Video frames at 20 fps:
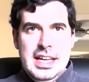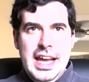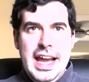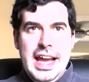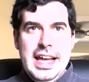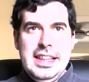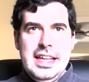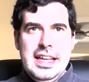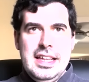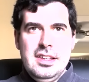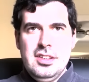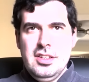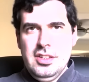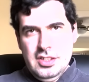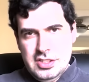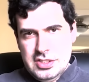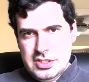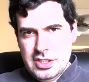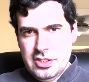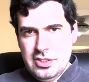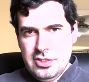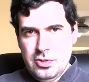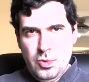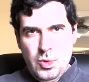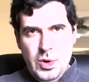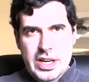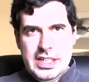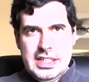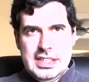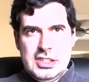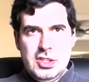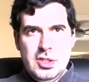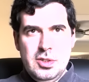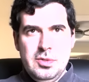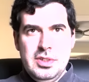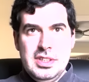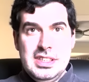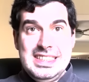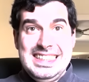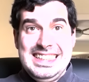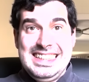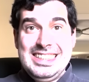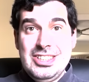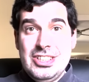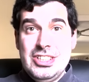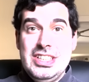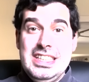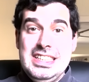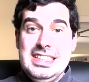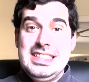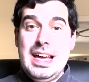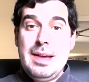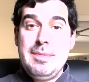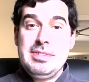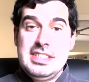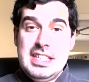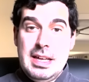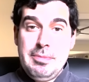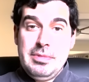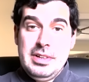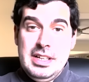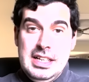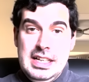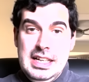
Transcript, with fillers: And then the second one is the decoding timestamp.